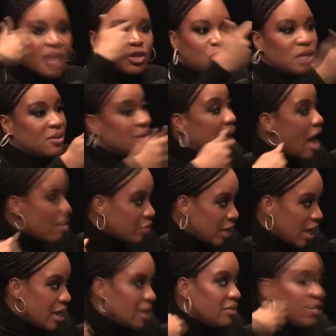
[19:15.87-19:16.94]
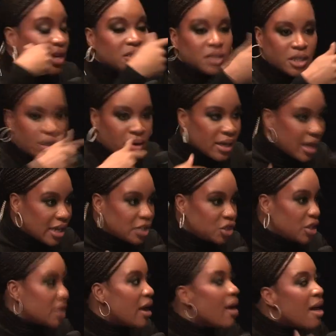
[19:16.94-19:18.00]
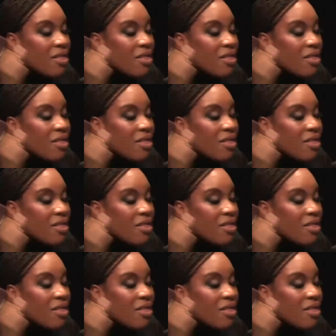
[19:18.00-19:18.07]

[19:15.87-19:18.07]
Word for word: as she's navigating the interrogation